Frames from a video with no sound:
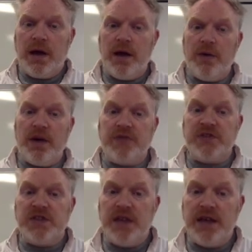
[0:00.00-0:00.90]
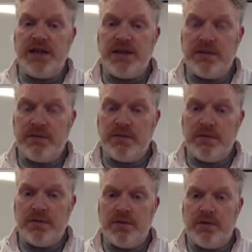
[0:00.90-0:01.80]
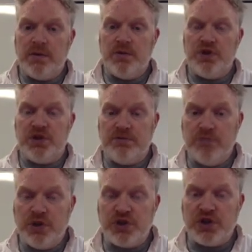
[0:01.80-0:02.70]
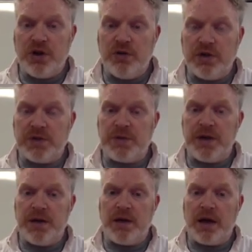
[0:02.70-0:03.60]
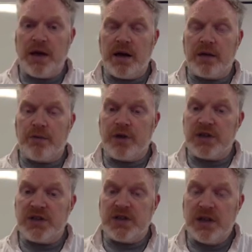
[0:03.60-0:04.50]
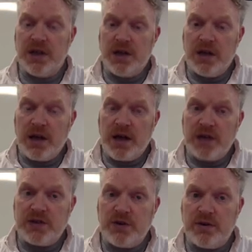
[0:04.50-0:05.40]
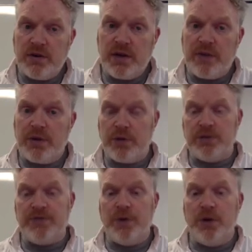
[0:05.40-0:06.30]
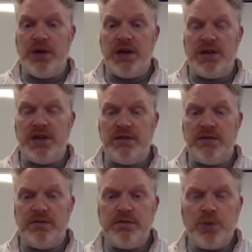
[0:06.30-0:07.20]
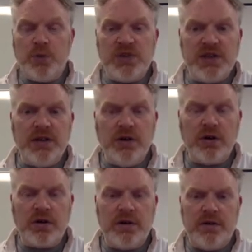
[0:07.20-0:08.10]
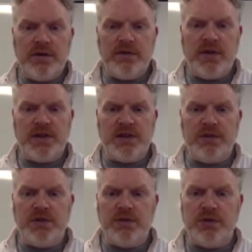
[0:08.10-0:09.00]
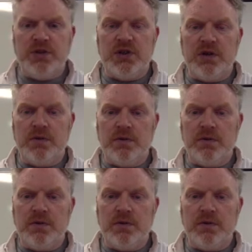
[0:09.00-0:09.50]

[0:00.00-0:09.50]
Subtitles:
we have slate, which is mudstone that's been compressed, so it becomes foliated, but will still look fairly similar to mudstone.